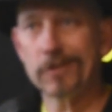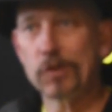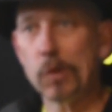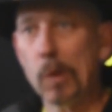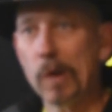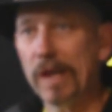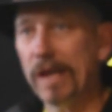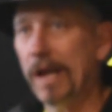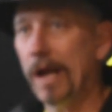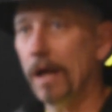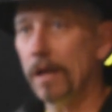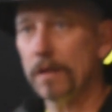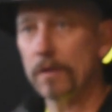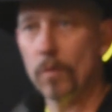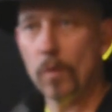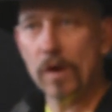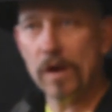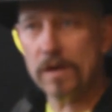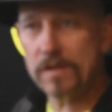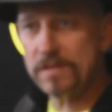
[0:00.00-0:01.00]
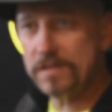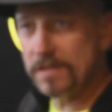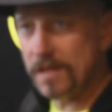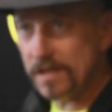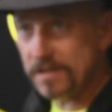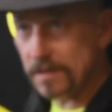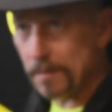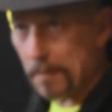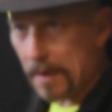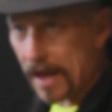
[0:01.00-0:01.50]
of $20 words,
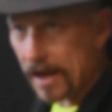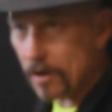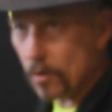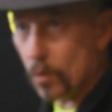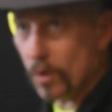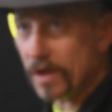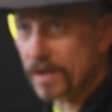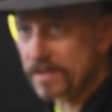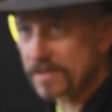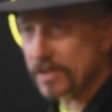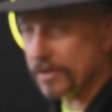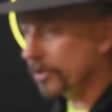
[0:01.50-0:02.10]
doesn't matter. What does